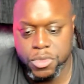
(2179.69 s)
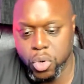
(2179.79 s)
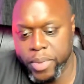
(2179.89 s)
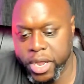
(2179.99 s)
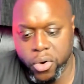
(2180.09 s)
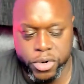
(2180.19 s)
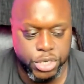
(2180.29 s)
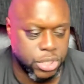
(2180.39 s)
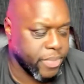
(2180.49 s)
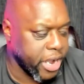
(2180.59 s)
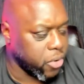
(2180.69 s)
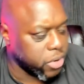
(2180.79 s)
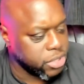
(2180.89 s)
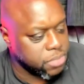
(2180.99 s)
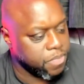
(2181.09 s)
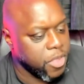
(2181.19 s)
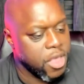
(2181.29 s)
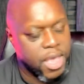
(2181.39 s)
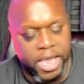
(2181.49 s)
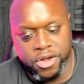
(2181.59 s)
Don't buy a course just to buy a course.
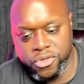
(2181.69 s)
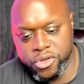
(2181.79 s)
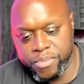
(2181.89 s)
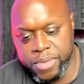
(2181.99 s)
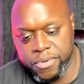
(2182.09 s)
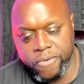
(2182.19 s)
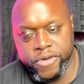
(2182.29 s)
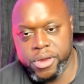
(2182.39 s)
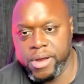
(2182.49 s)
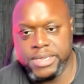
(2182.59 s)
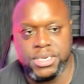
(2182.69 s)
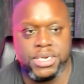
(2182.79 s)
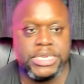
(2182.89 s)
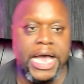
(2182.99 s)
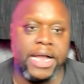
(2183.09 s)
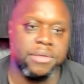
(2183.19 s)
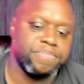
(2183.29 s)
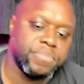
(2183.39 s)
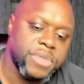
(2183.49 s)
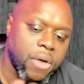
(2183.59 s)
I know there are people over here on TikTok
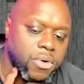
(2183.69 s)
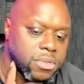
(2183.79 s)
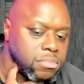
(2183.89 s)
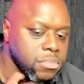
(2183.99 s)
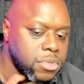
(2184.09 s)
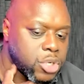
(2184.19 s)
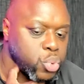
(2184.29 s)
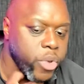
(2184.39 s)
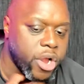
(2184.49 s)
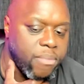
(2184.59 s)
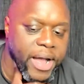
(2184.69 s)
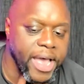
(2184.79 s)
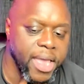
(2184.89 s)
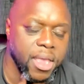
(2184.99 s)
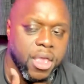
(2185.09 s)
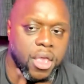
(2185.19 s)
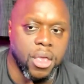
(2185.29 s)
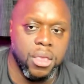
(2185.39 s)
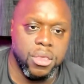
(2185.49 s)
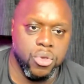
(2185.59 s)
that will swear by
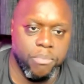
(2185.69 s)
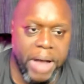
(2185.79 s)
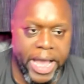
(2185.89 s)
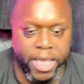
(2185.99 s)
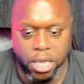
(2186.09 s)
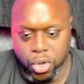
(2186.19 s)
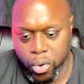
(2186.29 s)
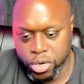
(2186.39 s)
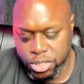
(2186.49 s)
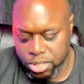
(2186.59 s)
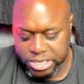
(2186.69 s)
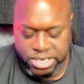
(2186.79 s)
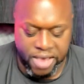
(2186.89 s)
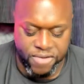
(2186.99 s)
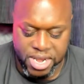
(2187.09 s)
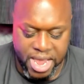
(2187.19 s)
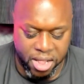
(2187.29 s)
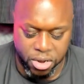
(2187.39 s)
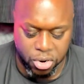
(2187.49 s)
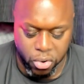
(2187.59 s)
you buying a course, a
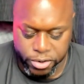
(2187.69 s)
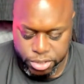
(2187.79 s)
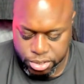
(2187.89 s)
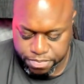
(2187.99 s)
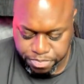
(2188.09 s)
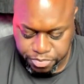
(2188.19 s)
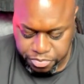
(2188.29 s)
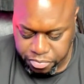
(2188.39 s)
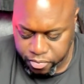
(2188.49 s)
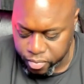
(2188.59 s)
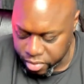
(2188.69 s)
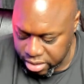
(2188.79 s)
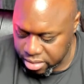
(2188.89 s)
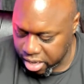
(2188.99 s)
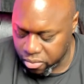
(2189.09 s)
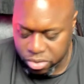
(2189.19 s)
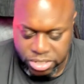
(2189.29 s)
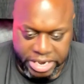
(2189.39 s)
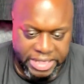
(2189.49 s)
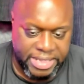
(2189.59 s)
$7 course. They will
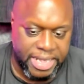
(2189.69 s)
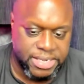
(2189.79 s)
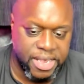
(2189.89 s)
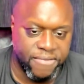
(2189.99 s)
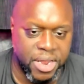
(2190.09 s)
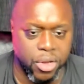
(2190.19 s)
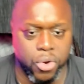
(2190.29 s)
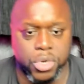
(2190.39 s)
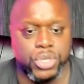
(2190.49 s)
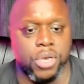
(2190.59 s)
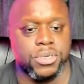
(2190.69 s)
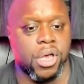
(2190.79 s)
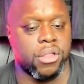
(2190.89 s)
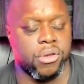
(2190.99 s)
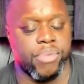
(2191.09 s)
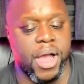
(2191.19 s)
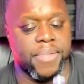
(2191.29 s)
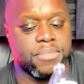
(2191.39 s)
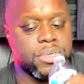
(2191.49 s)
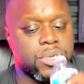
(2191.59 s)
say that $7 course solves all of your
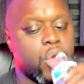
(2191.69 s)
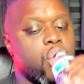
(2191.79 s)
problems.